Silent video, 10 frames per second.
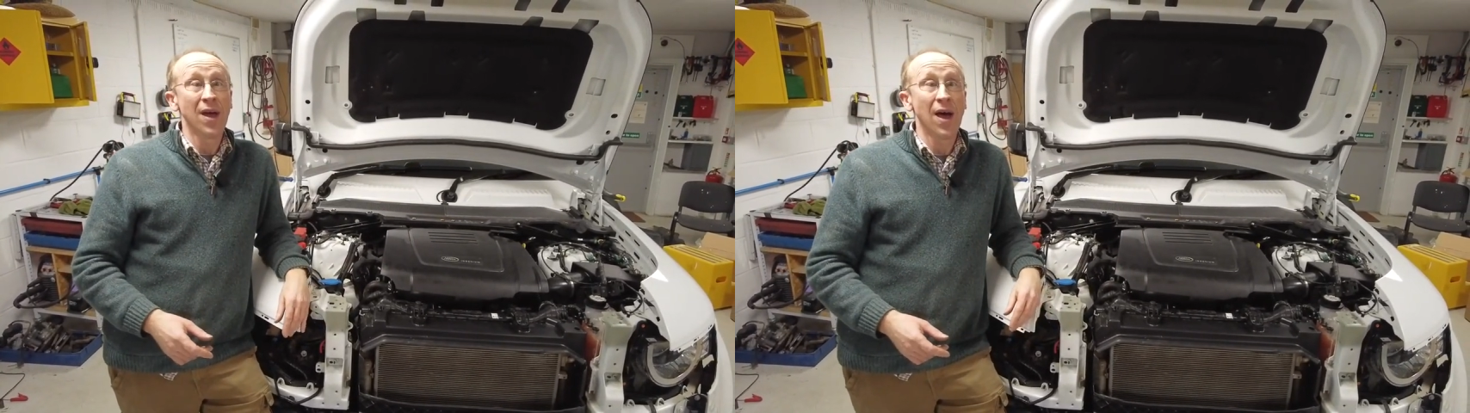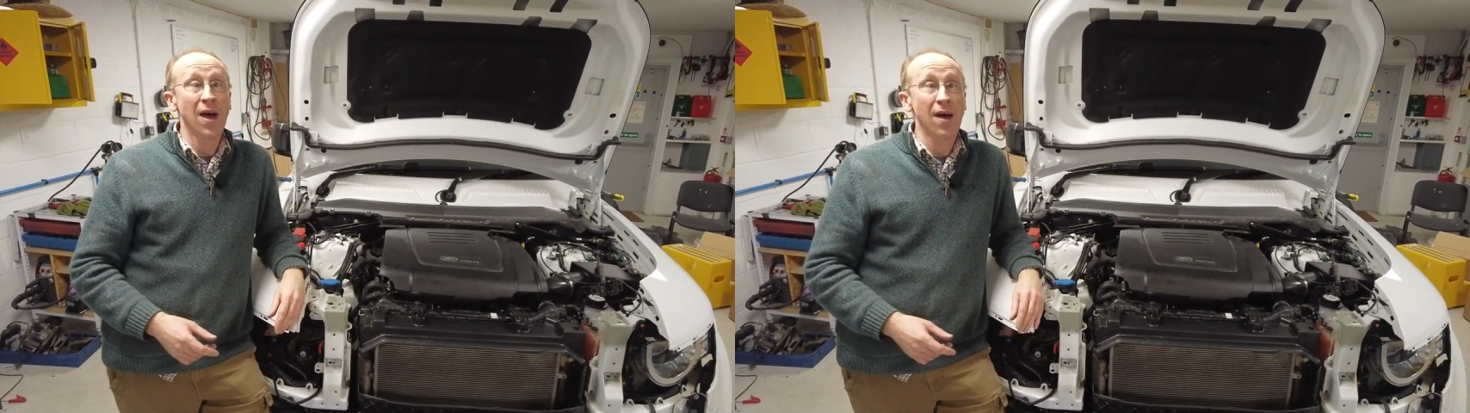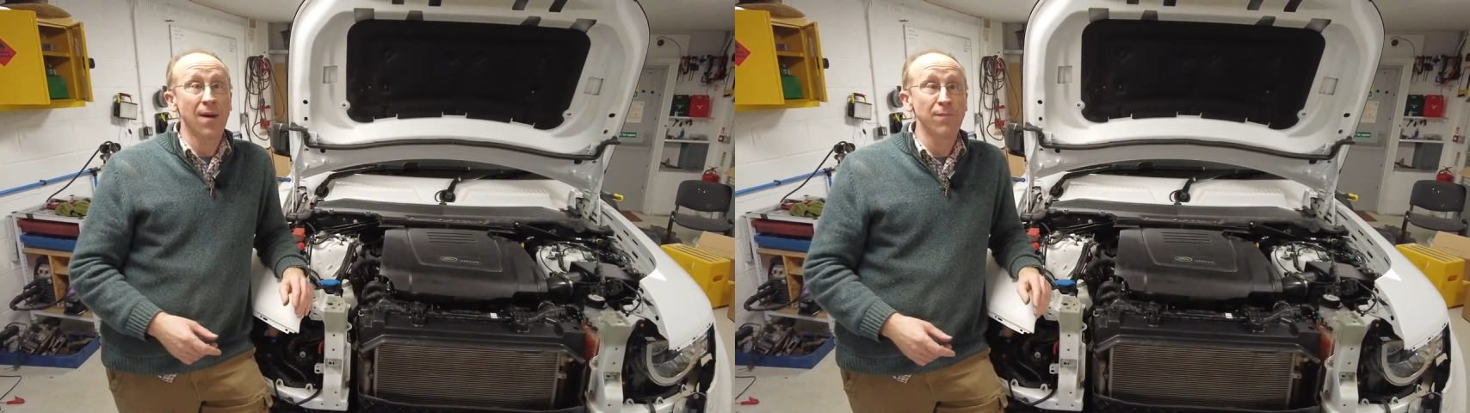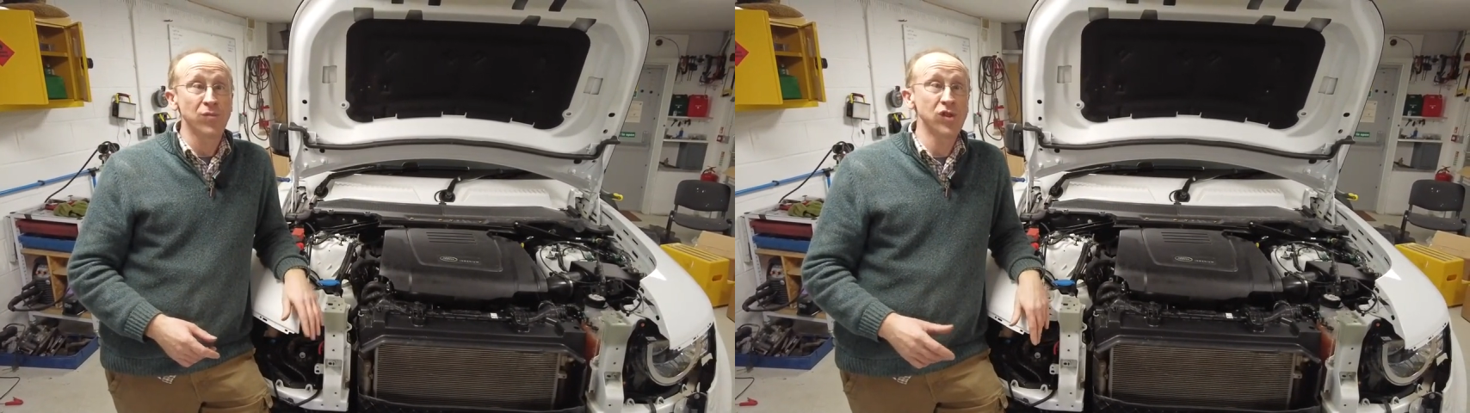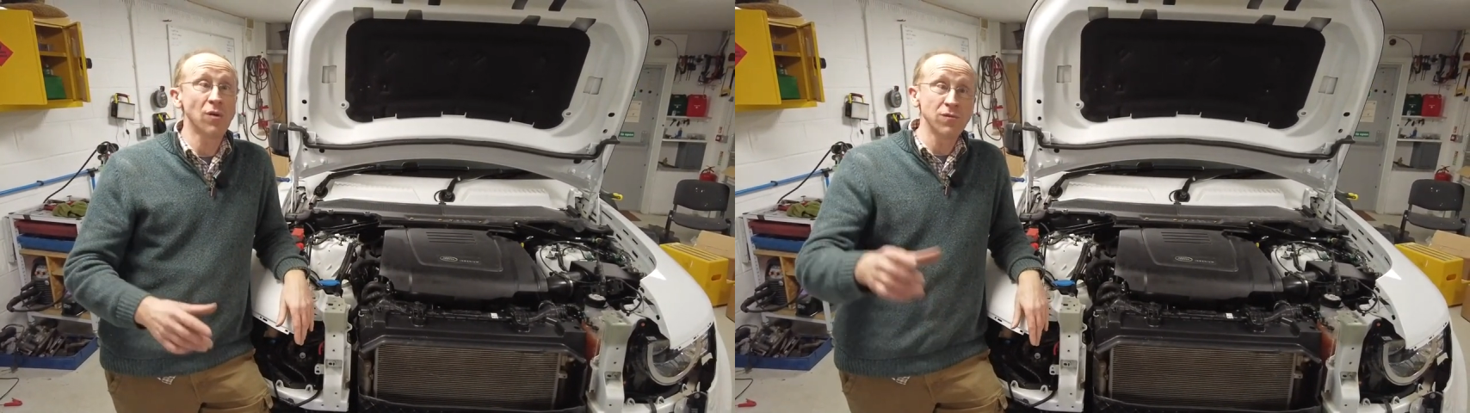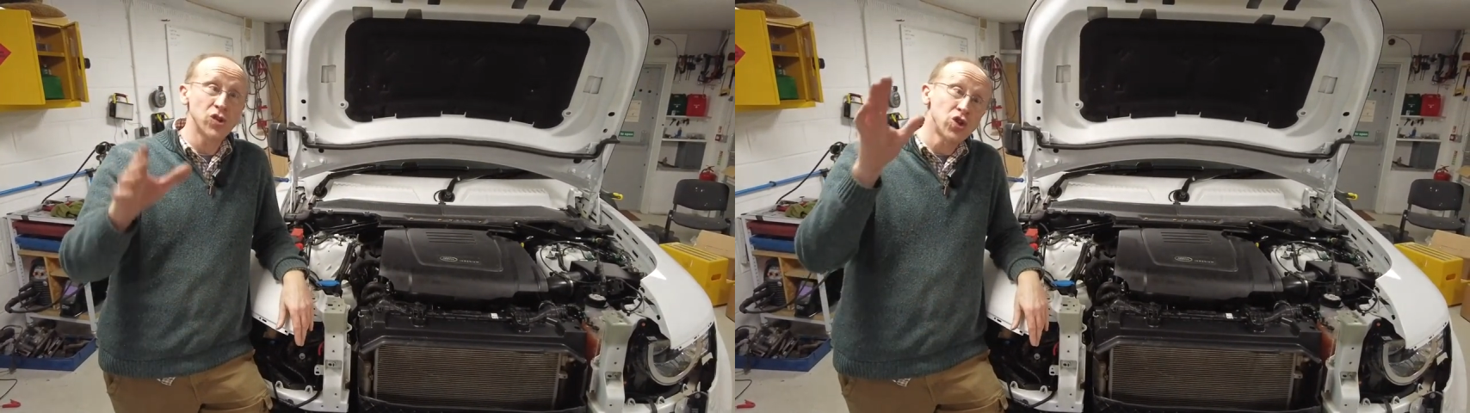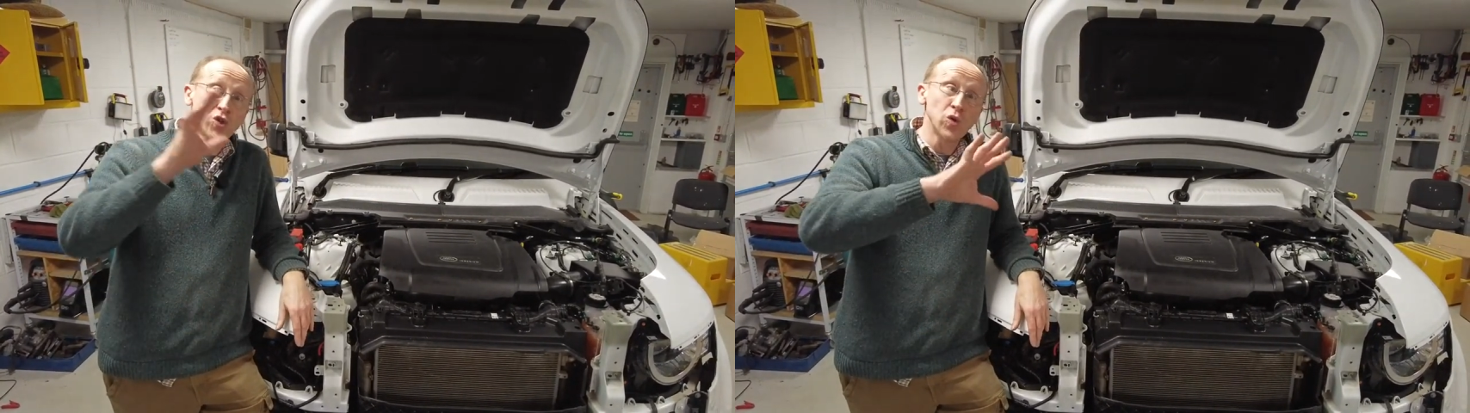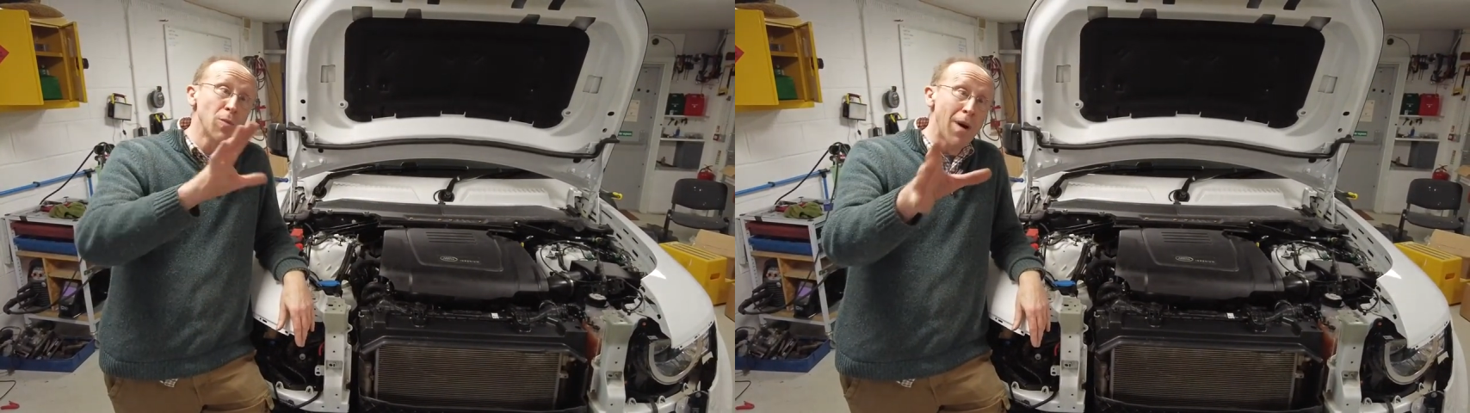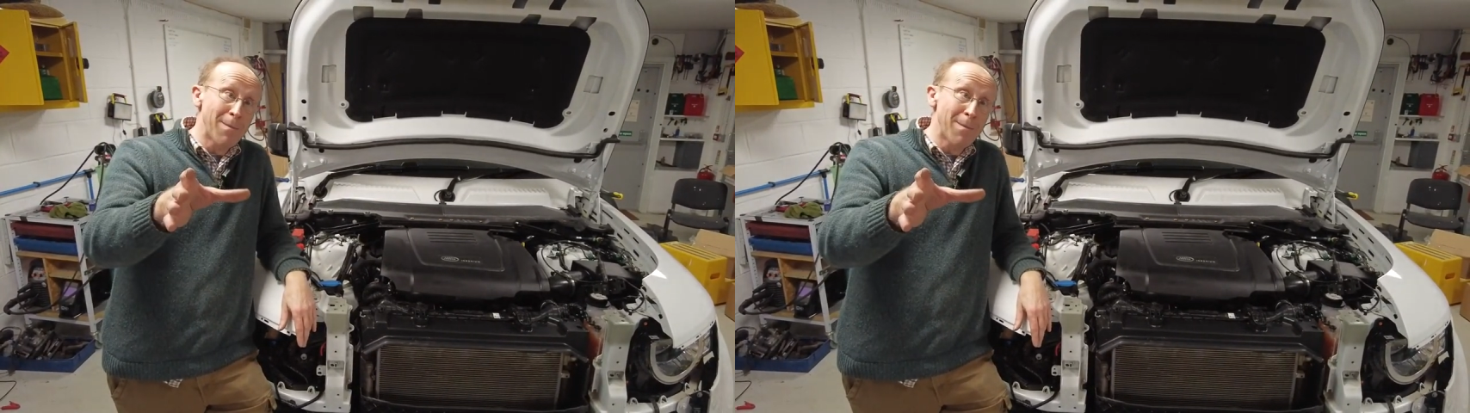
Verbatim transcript: Don't sue my